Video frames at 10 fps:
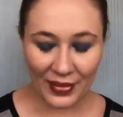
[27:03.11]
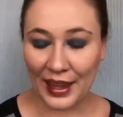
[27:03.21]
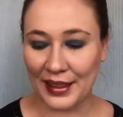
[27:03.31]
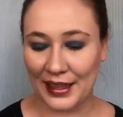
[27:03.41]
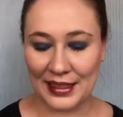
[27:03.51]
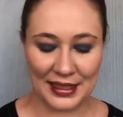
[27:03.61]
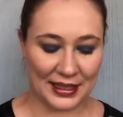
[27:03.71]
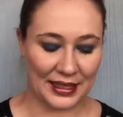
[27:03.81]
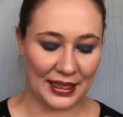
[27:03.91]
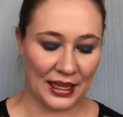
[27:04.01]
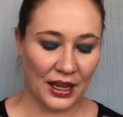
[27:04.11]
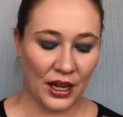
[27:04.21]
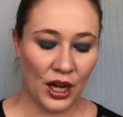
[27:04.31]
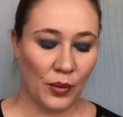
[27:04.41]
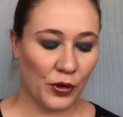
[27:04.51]
And then
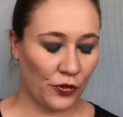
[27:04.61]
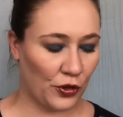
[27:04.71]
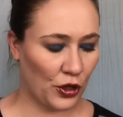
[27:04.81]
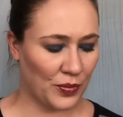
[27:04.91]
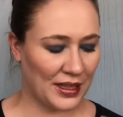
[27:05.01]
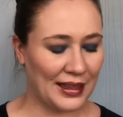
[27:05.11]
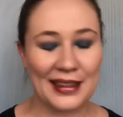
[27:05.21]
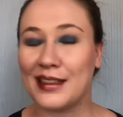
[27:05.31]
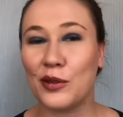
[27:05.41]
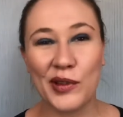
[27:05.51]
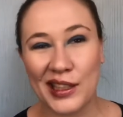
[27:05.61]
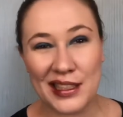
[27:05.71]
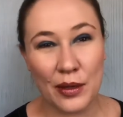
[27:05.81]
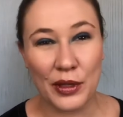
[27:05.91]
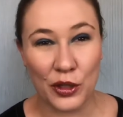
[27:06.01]
perfumes, and they didn't really
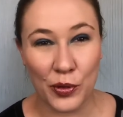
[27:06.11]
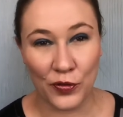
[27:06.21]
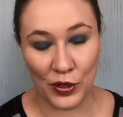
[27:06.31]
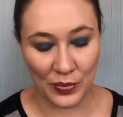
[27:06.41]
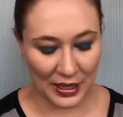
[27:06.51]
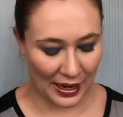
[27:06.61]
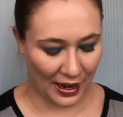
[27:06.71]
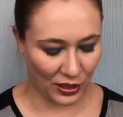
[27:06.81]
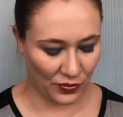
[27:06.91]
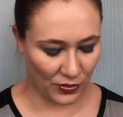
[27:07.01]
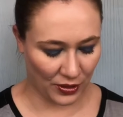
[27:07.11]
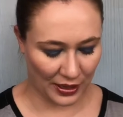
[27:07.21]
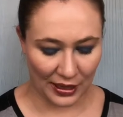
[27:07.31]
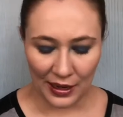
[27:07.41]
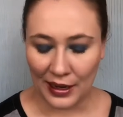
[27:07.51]
send me the perfumes I asked
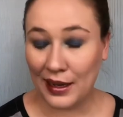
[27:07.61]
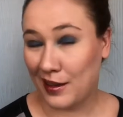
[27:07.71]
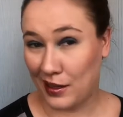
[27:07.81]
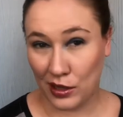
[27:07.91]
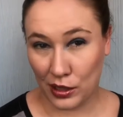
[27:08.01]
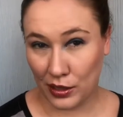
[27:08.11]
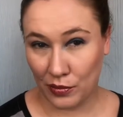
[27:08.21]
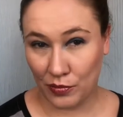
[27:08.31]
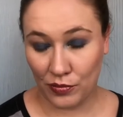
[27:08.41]
for either,